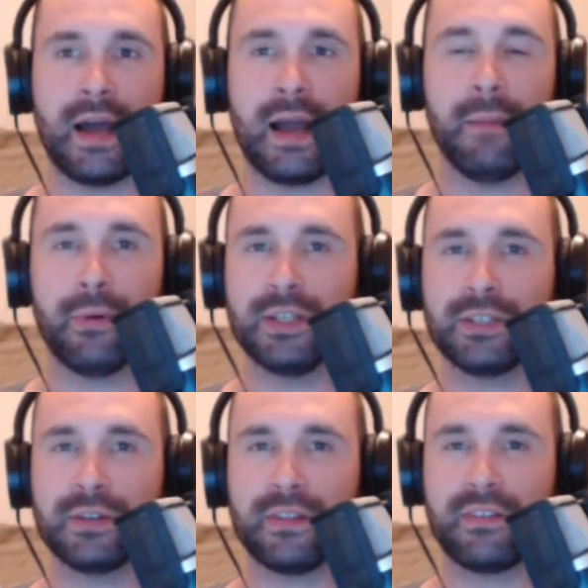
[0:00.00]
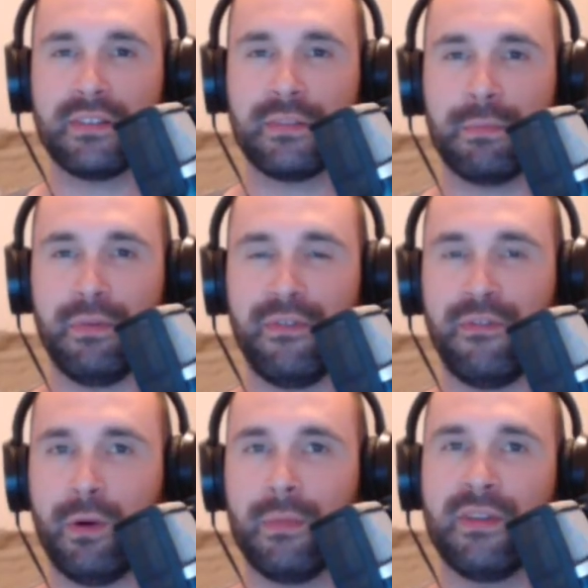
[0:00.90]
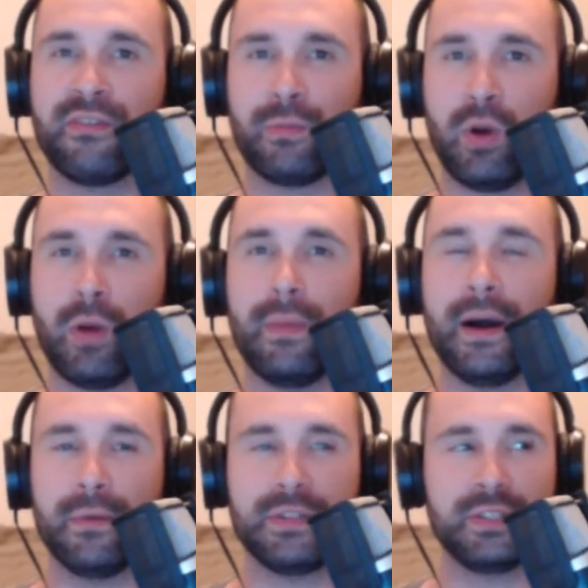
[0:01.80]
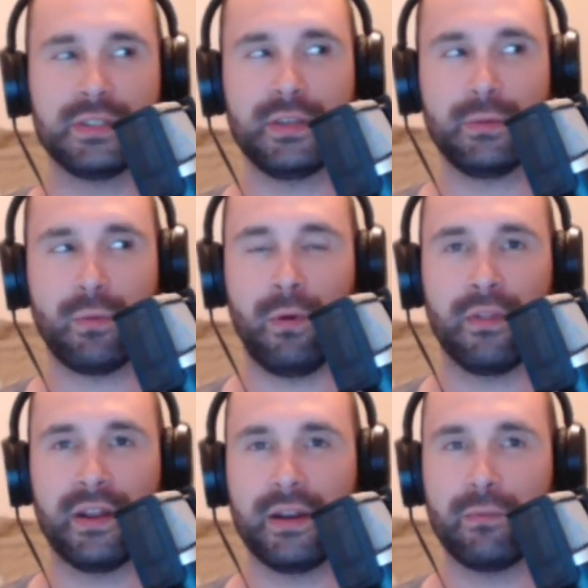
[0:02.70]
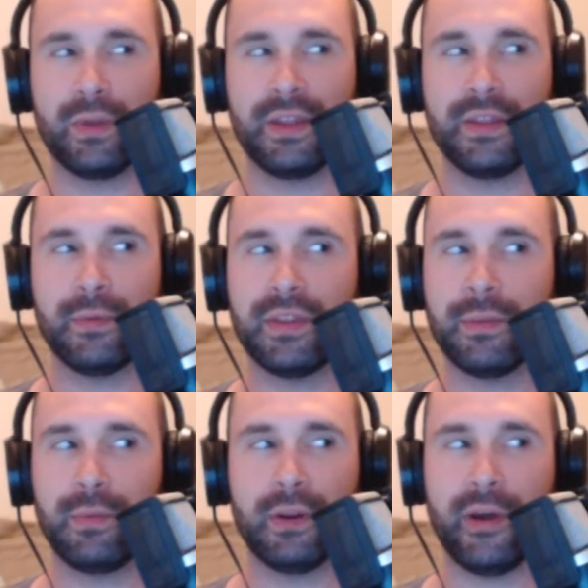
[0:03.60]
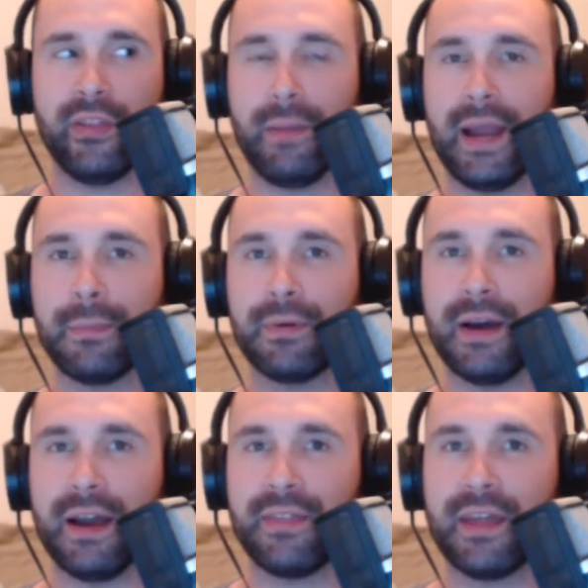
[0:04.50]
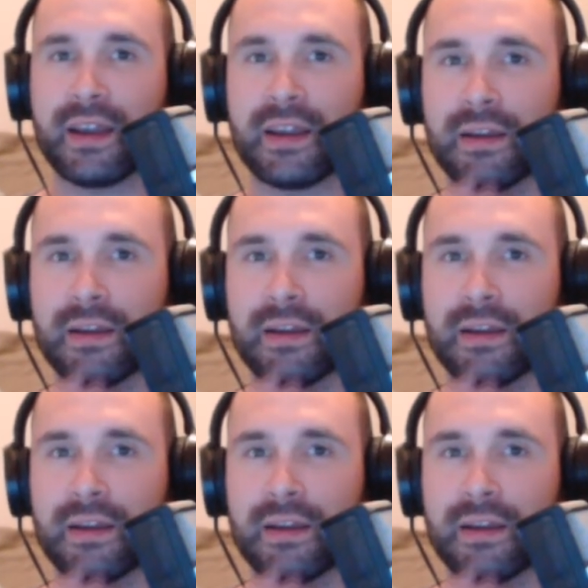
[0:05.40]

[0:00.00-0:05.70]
I'm pretty sure this is before Mr. Robot, which is the role that really, really put him on the map, I think.